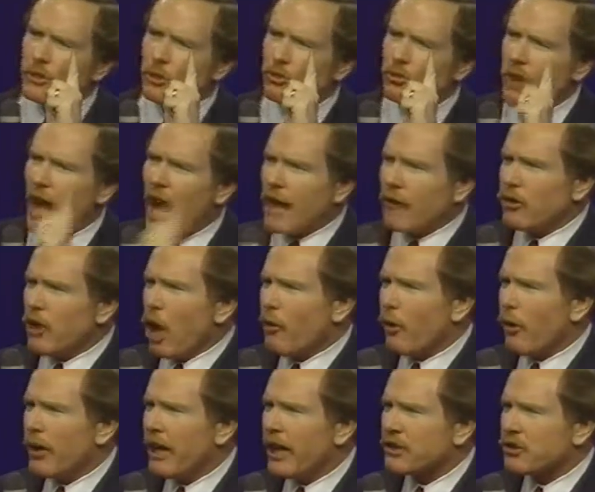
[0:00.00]
do not
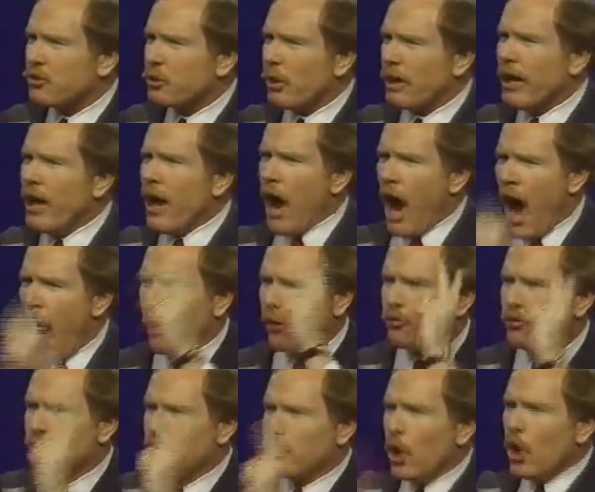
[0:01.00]
know their history are
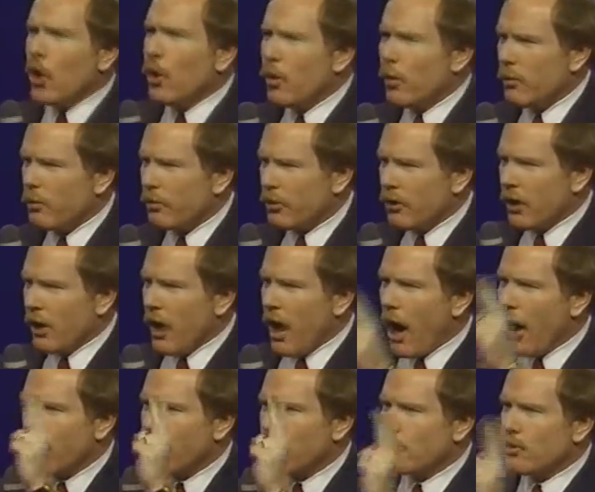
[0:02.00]
doomed
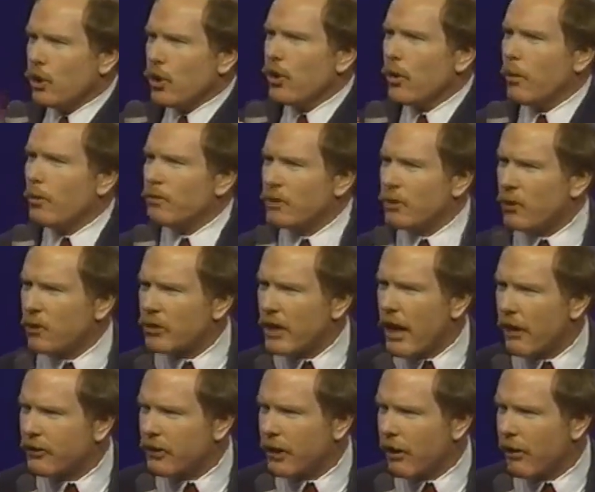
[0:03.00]
to
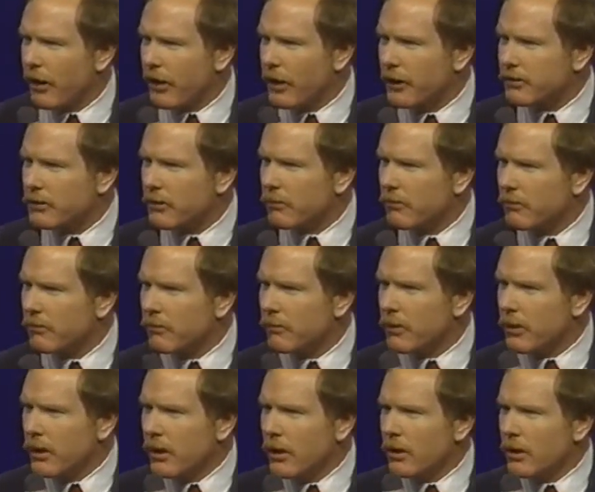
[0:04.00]
totalitarianism.
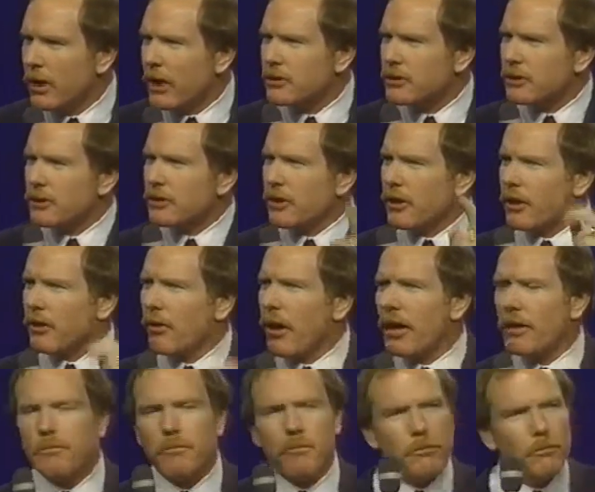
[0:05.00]
Listen to the
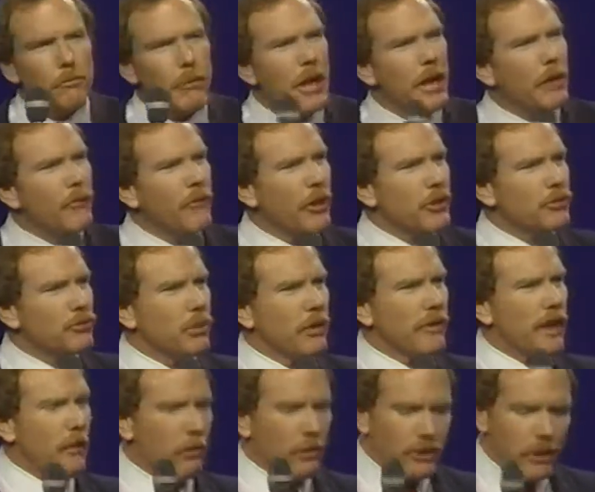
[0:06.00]
great men of history,
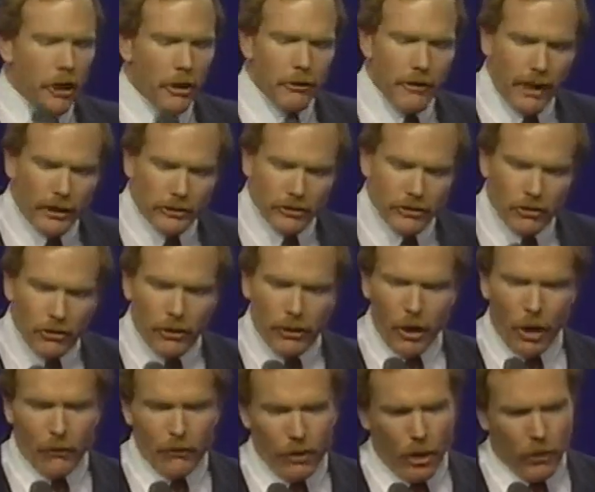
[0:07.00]
and they will tell you that
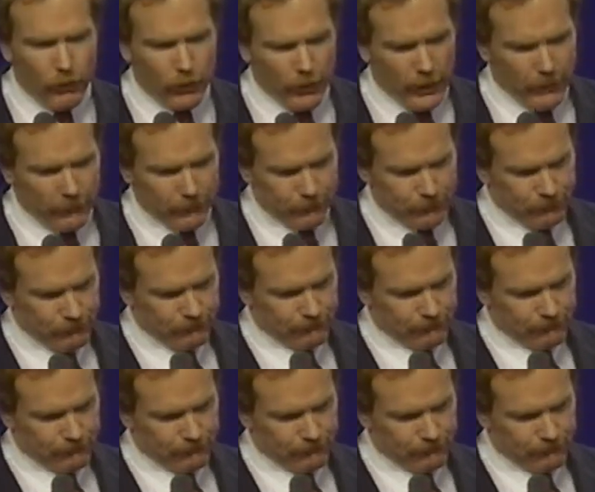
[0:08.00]
story over and over again.